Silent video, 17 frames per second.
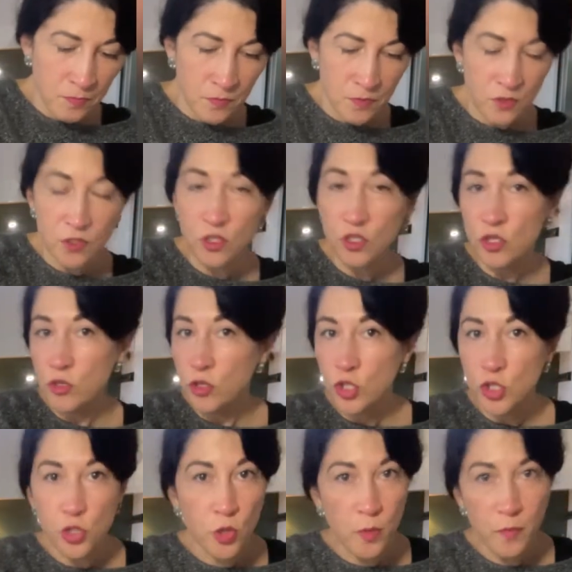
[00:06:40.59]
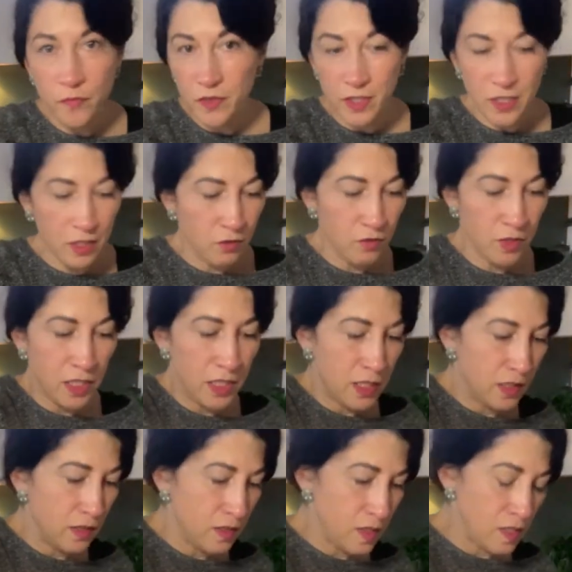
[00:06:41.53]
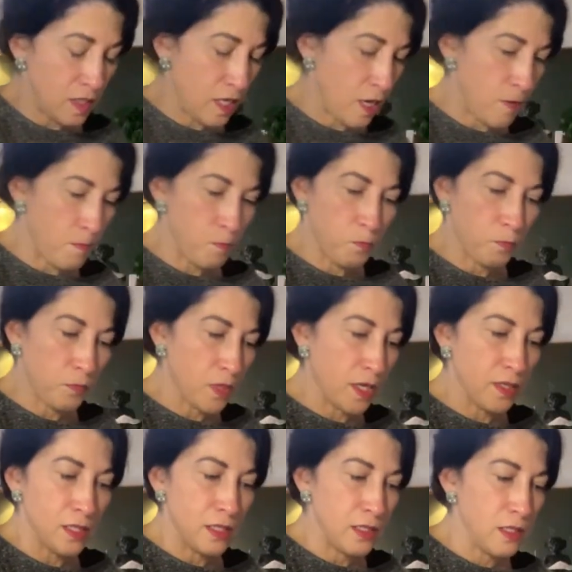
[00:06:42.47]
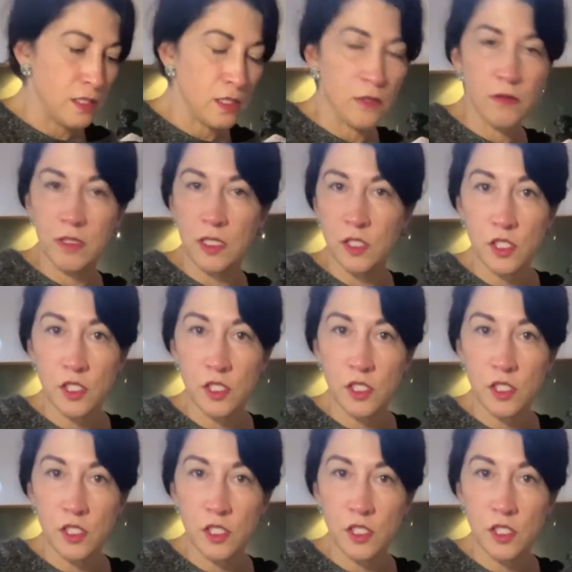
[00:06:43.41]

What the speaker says: So don't shop for ingredients unnecessarily.